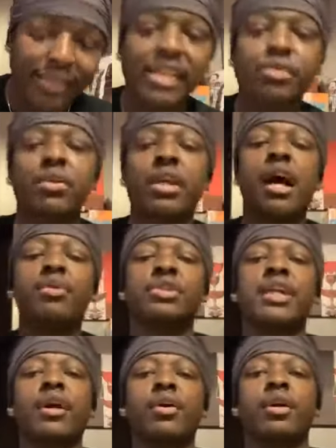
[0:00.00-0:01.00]
Because that's when
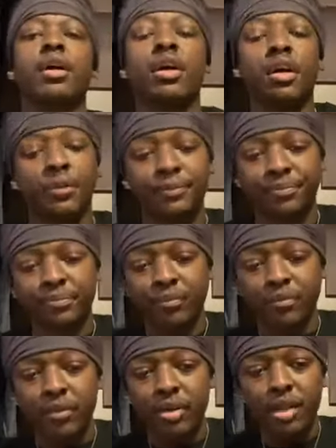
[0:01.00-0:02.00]
Yahawashi gonna uh
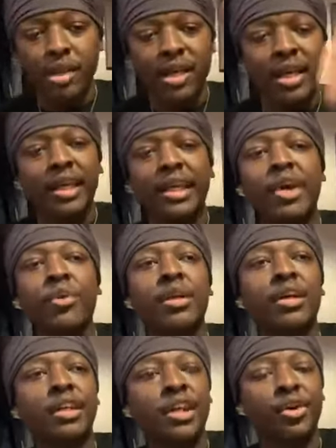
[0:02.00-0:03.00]

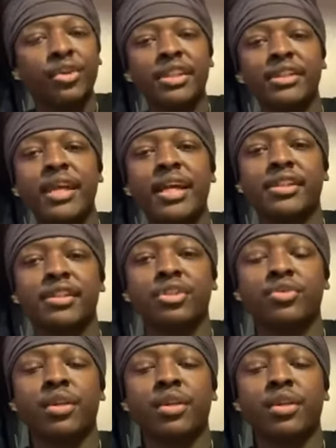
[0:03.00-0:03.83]
kill kill these nations.